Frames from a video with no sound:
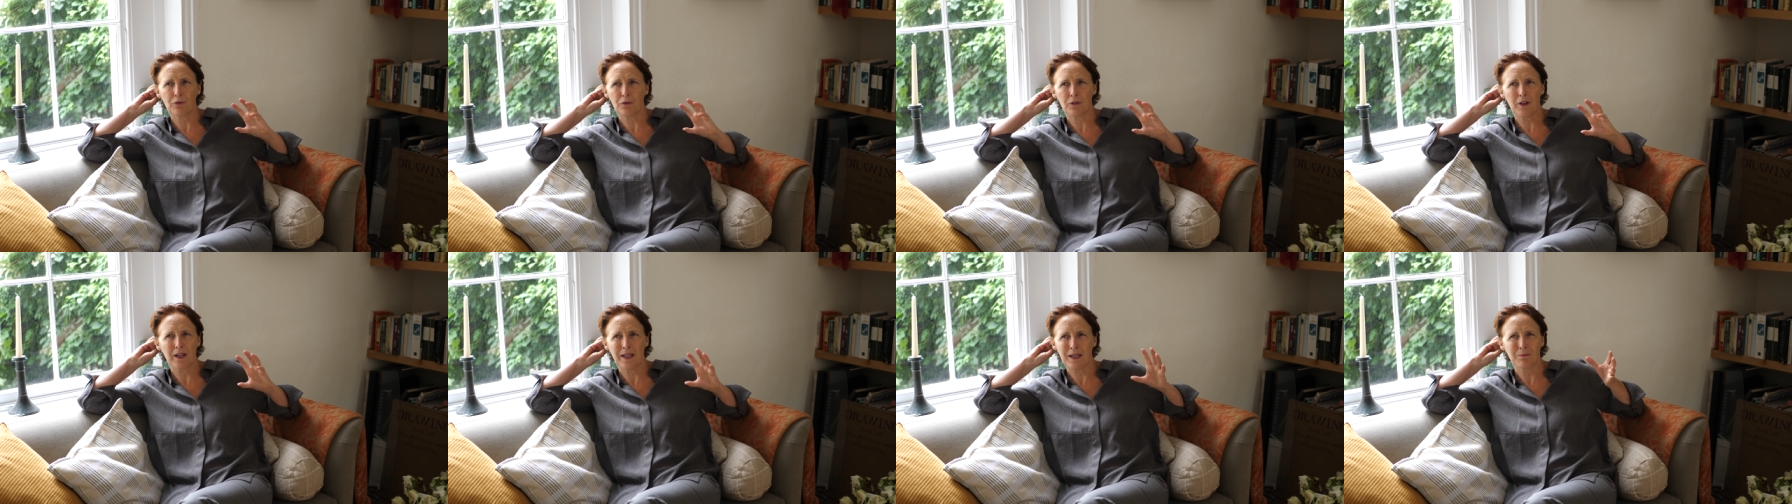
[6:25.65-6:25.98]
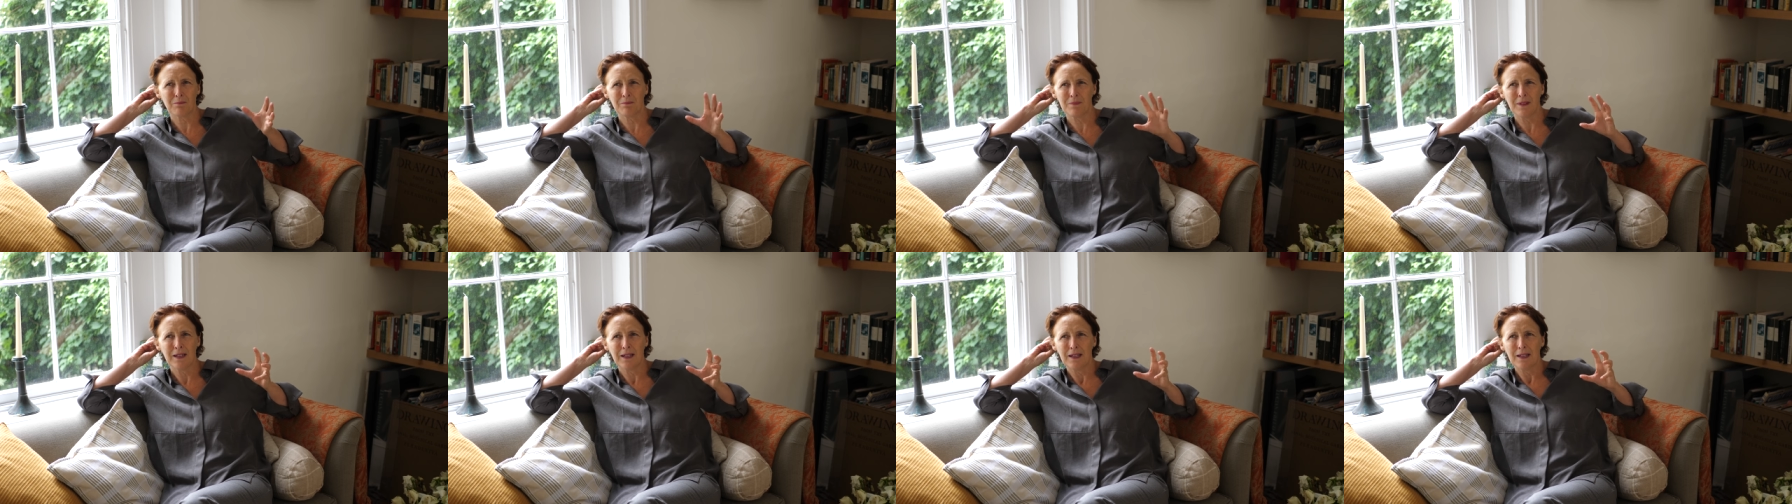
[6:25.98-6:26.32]

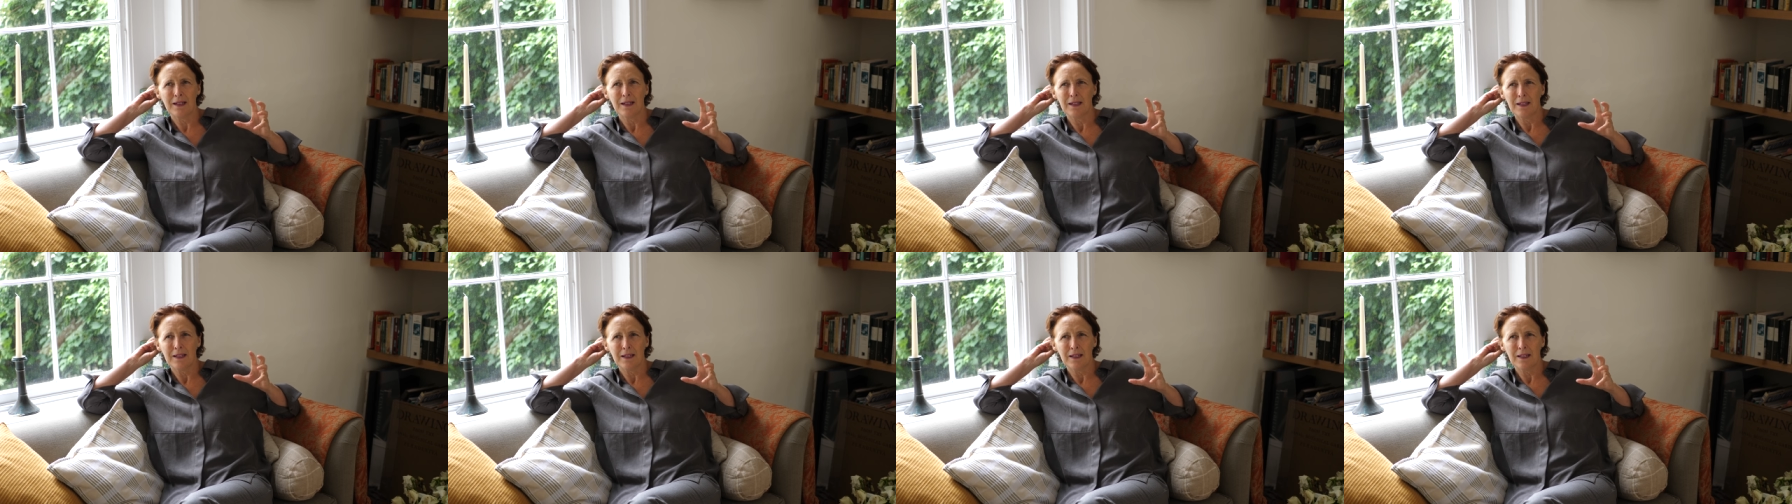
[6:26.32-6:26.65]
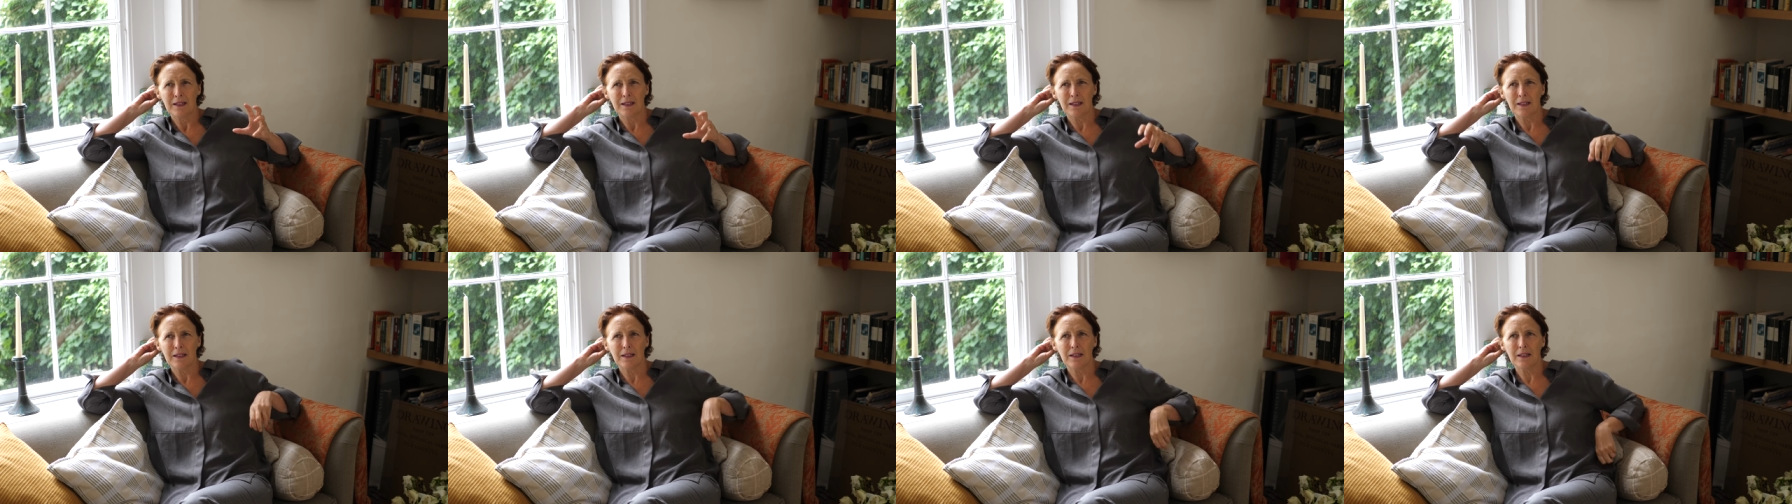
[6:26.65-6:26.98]
frame,
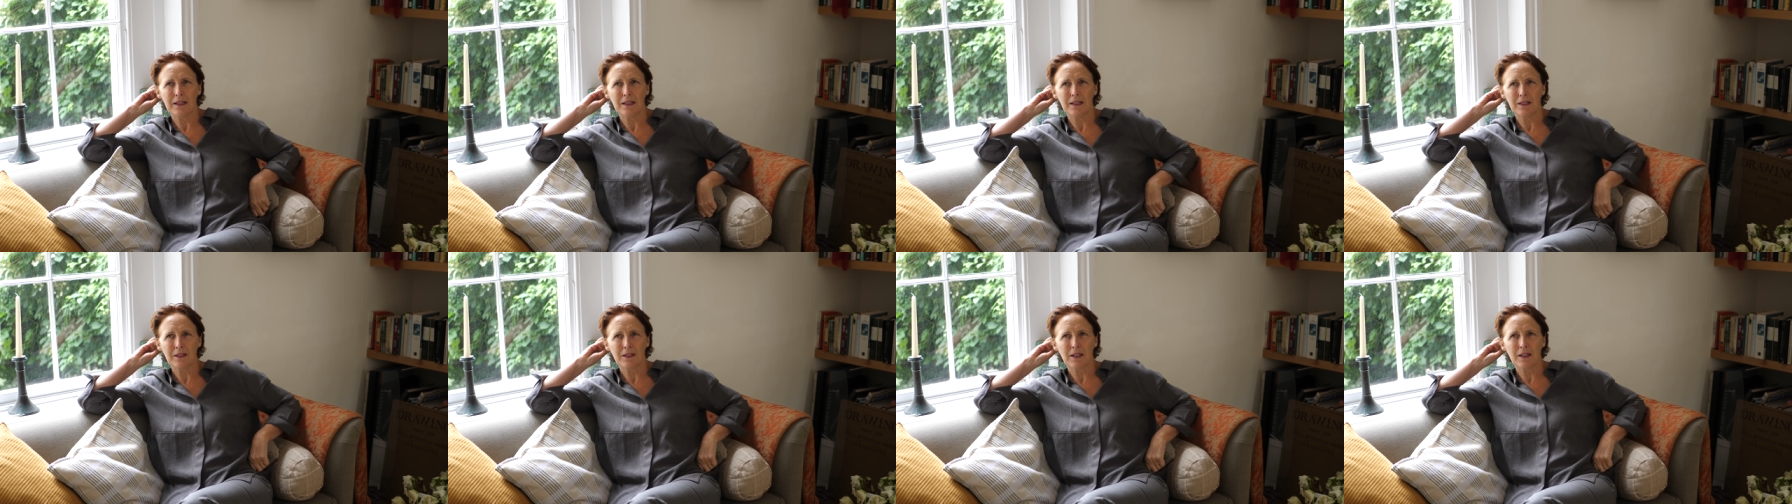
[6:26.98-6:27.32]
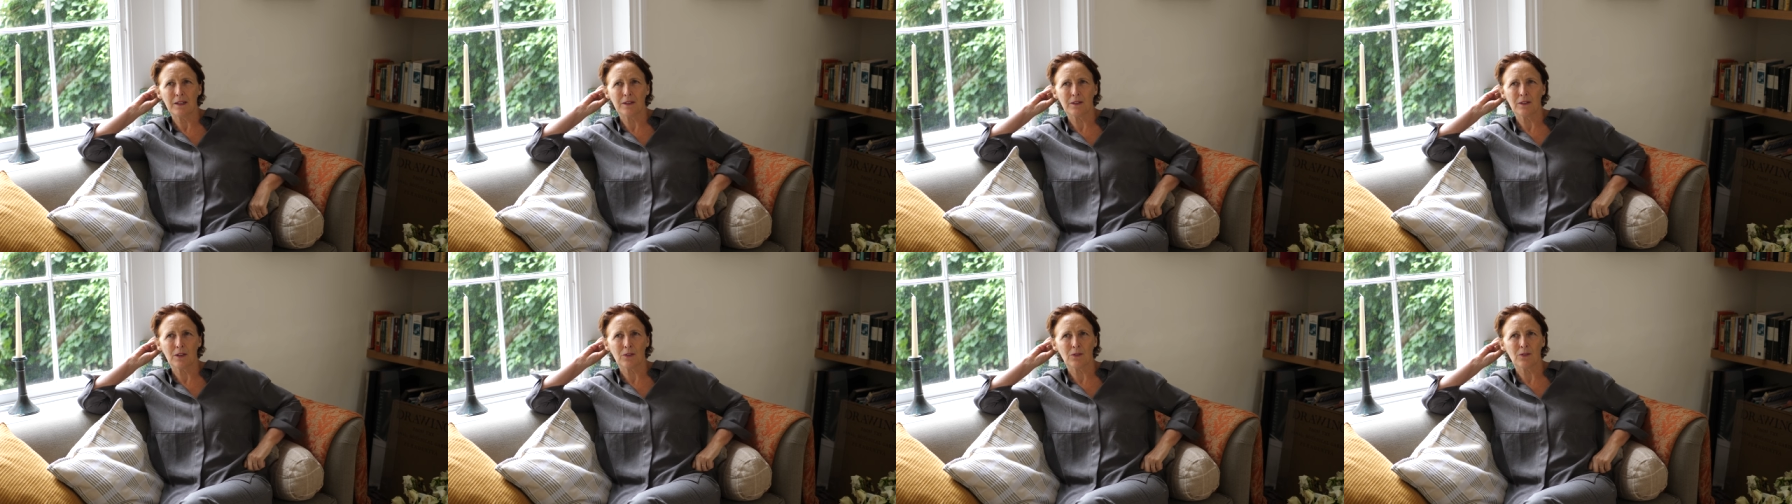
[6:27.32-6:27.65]

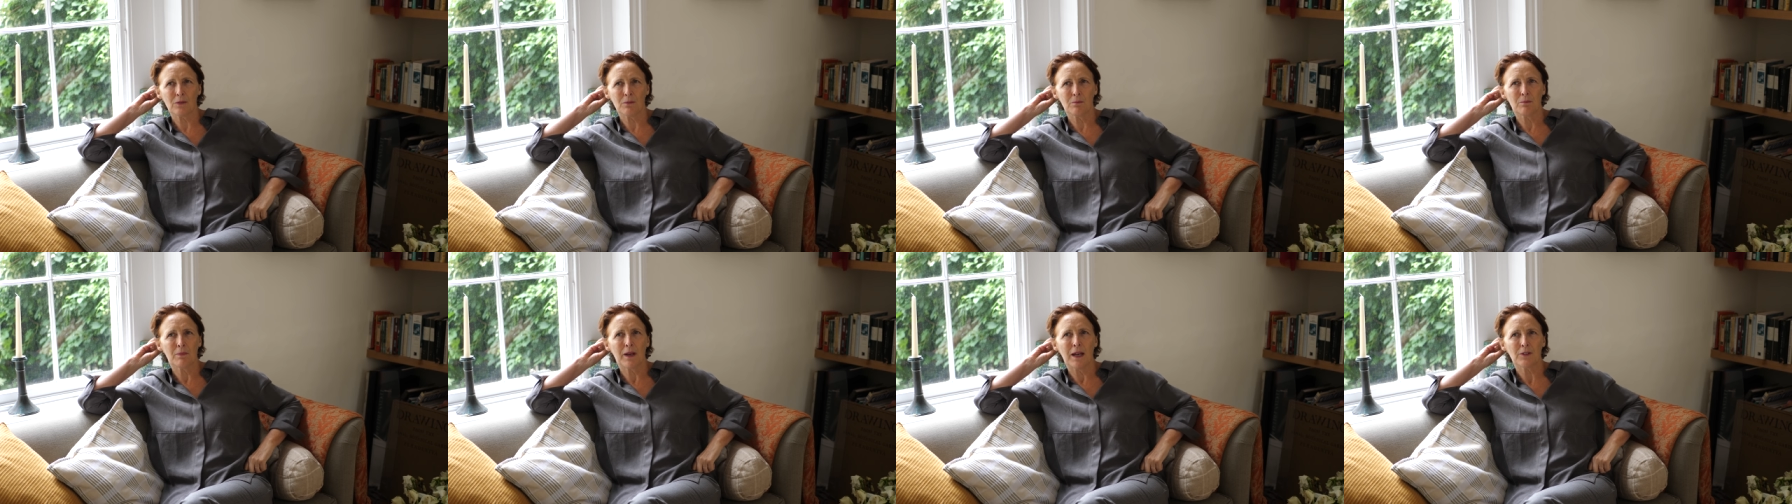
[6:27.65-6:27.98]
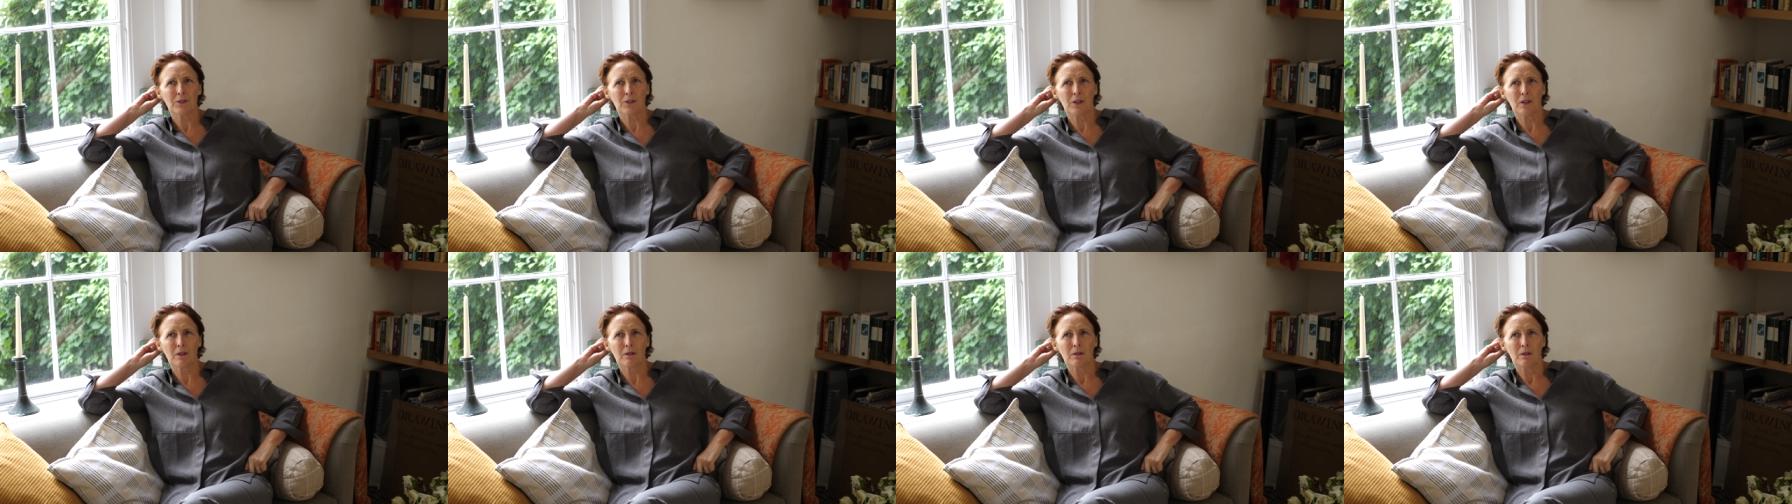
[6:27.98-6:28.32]
it doesn't
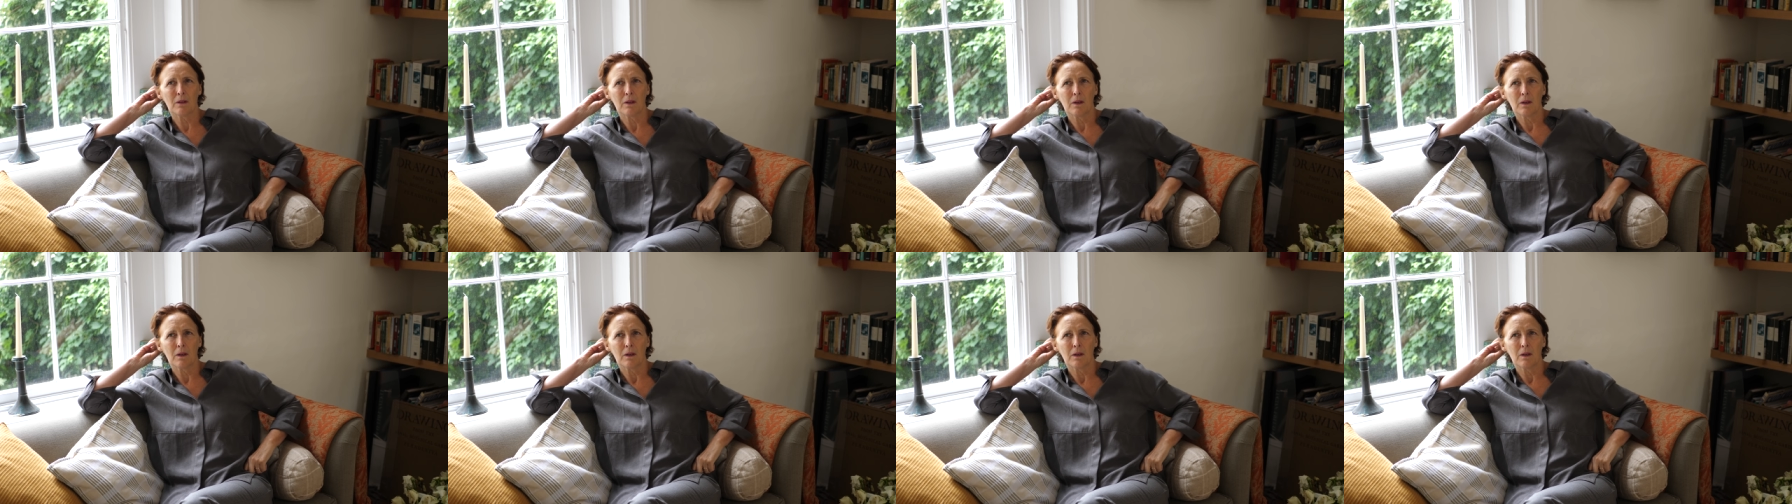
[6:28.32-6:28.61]
matter.